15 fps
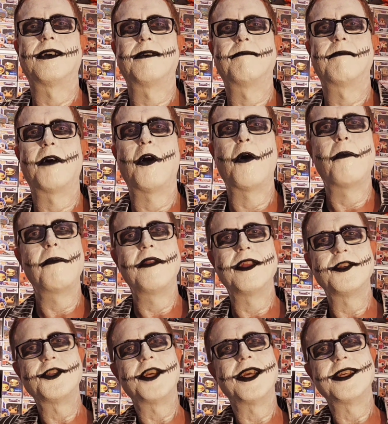I'm hoping the
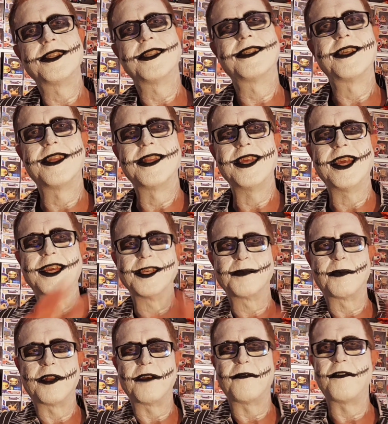chase is in these,
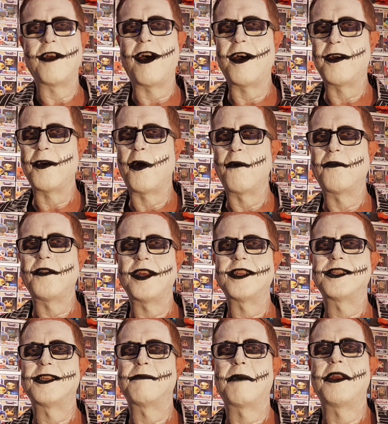but if not, hopefully it's in my